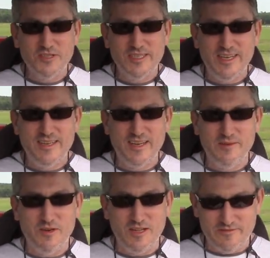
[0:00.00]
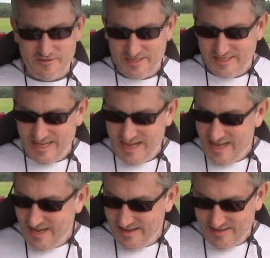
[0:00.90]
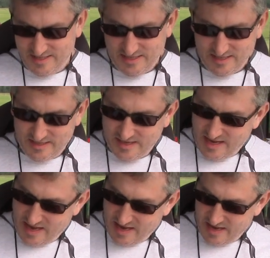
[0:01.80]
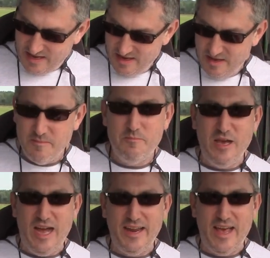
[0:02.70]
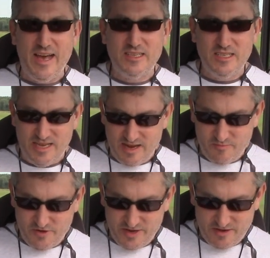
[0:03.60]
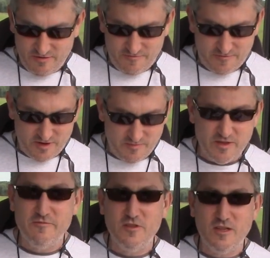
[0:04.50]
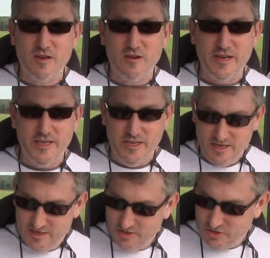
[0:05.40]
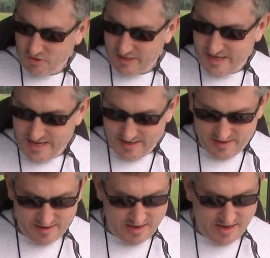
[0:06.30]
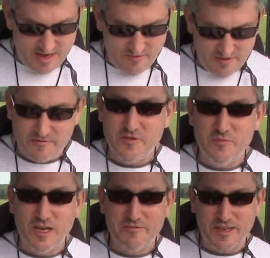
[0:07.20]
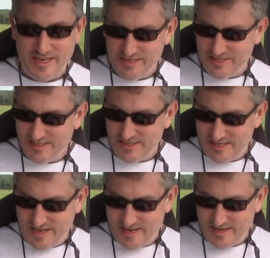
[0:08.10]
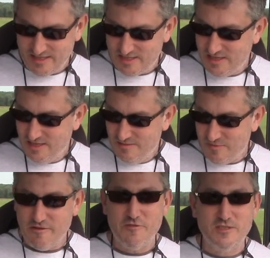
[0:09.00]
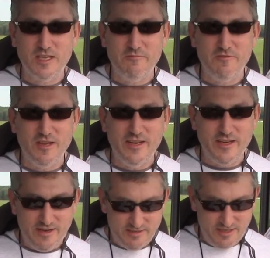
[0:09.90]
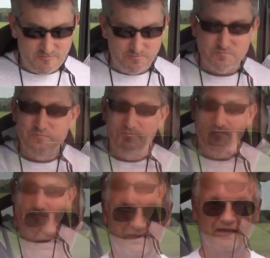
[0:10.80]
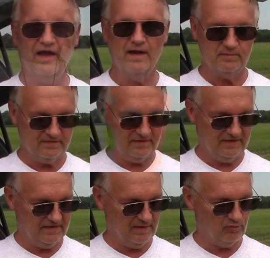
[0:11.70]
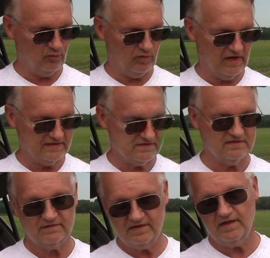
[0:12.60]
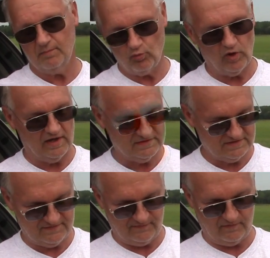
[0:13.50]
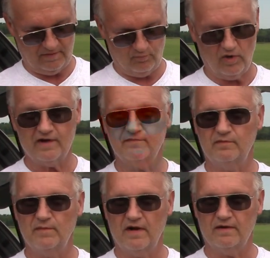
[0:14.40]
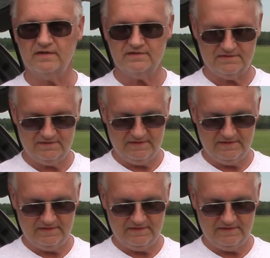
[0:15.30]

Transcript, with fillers: Sand. I'm Oliver's dad, and this is a Bad Axe embryo from the Valari Short Kit uh, with a few modifications, and it's my first time flying it here too. Go. I'm Kimball Watts, uh, Kim Watts, from Rockville, Maryland.